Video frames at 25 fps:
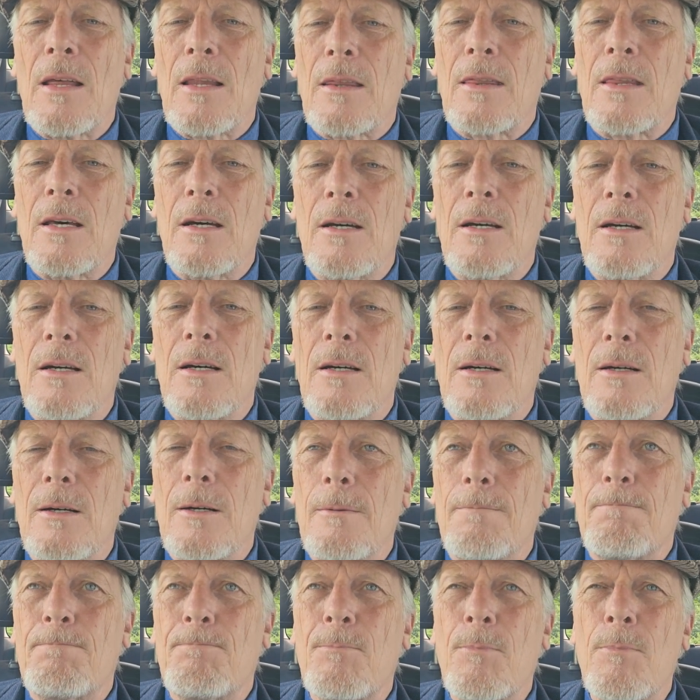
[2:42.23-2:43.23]

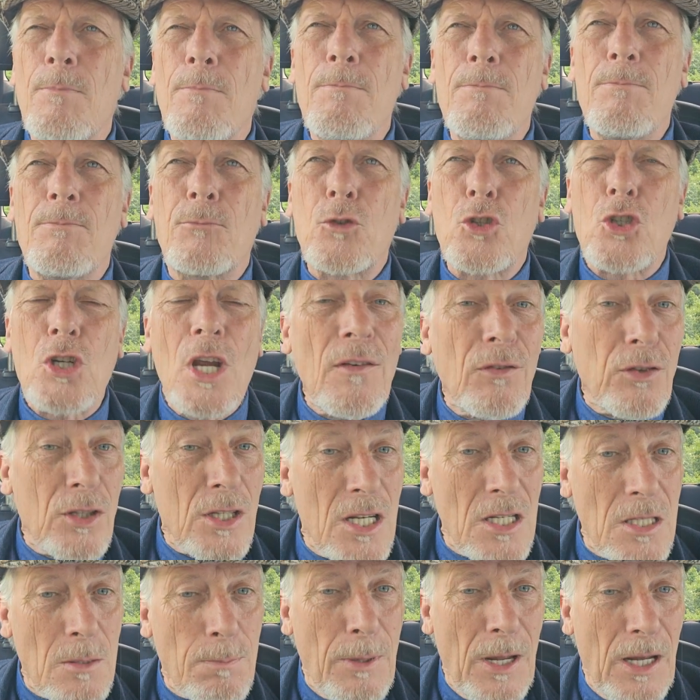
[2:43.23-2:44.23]
the chief
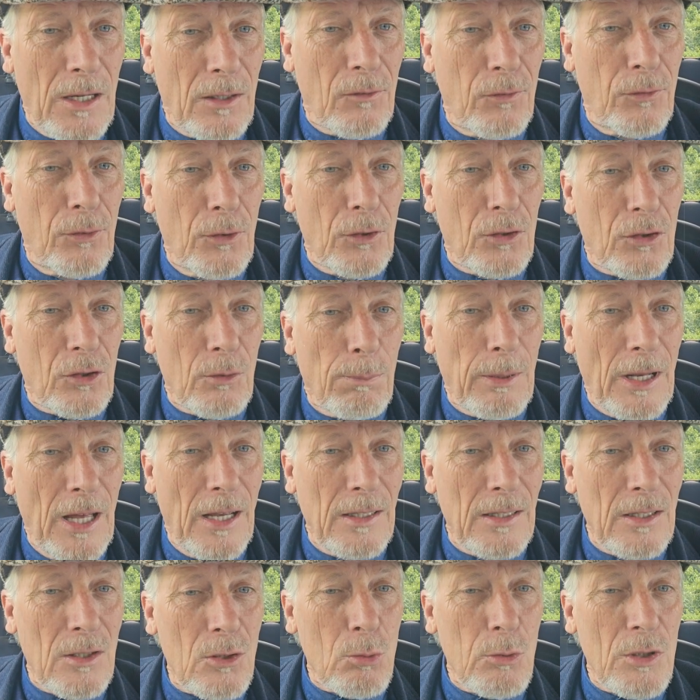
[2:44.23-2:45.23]
suspect for
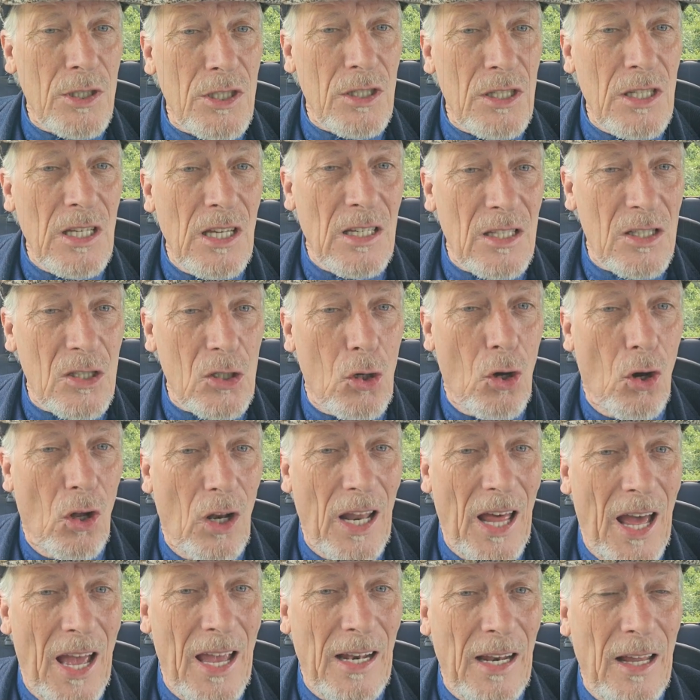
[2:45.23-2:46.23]
supplying this whiskey is
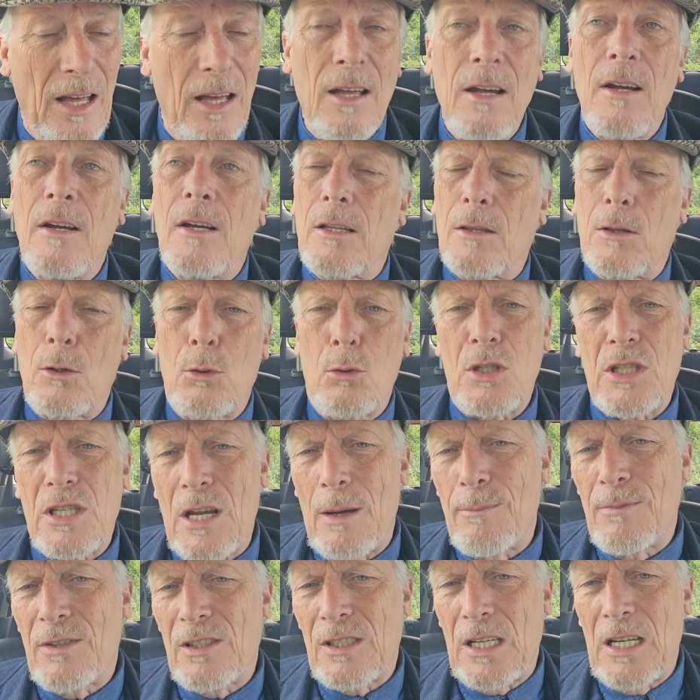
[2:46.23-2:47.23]
Islay, though
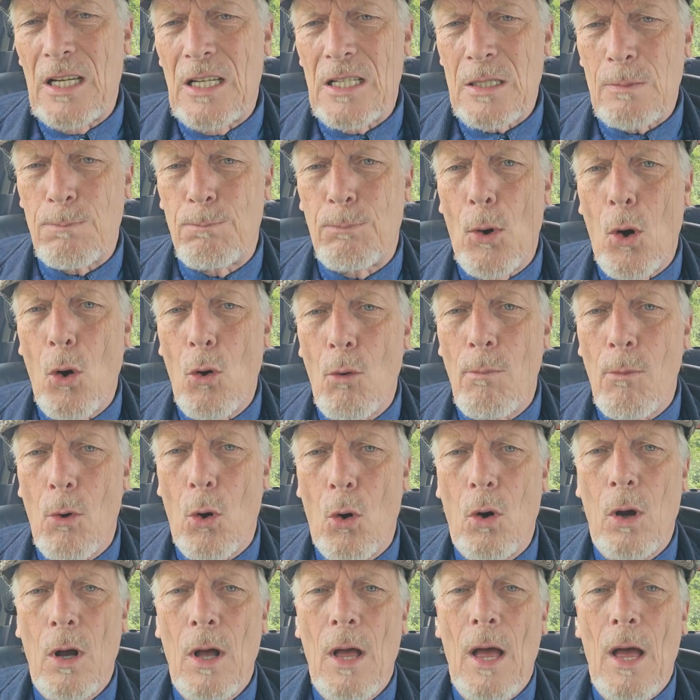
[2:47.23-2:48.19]
some say it's Bowmore.